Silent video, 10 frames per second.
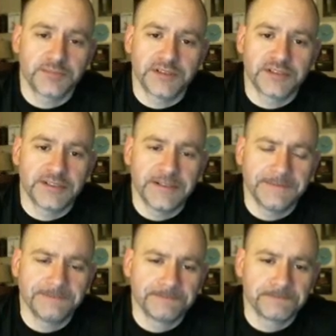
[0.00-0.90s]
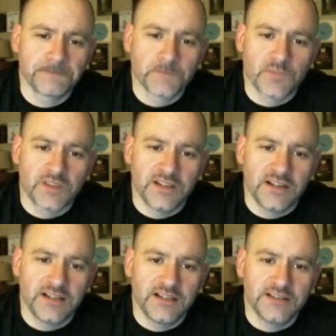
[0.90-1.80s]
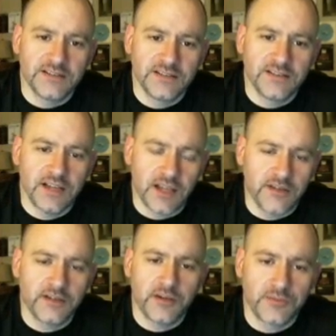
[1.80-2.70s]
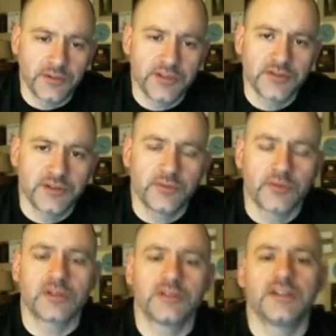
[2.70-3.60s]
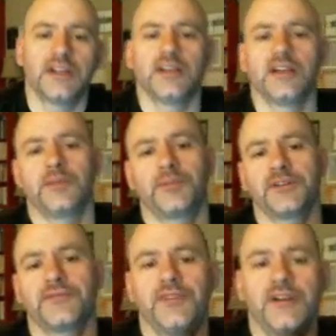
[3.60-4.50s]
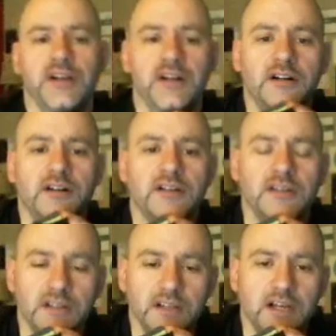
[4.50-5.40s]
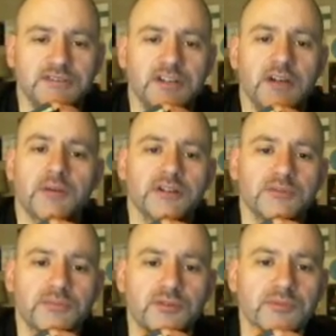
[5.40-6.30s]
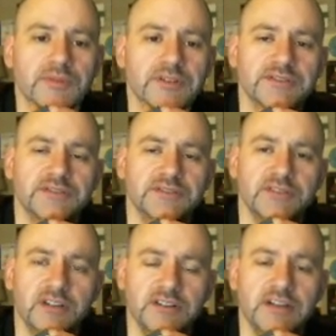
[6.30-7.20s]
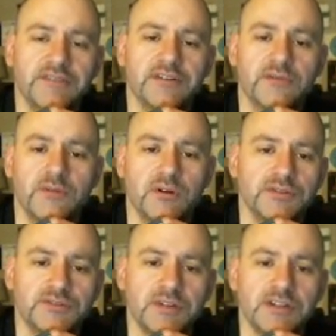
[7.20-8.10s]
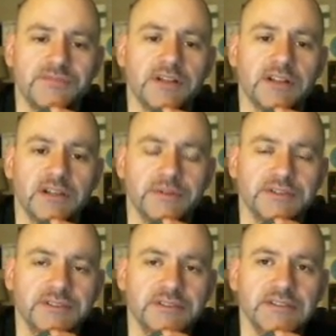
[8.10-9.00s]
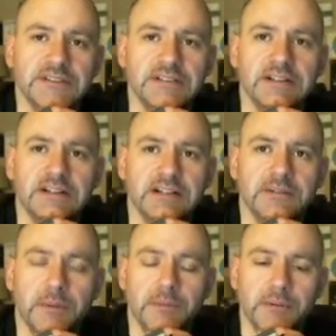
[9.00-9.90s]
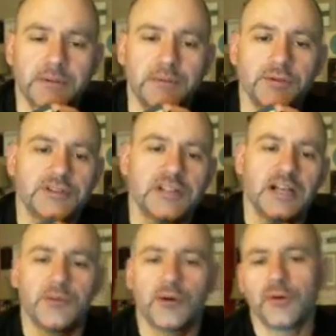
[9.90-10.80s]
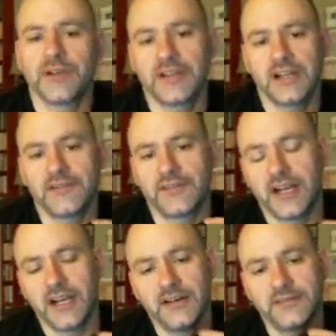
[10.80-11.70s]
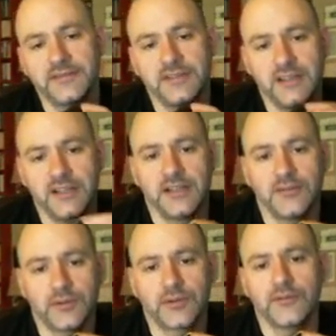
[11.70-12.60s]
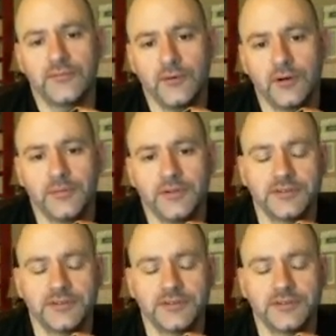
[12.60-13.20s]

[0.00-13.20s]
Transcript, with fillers: But uh, I, I really enjoyed the workout today. I pressed very hard. I saw marked improvements, saw definite growth, stretched my limits. Um, I'm able to push a lot more weight than I ever have and with good form.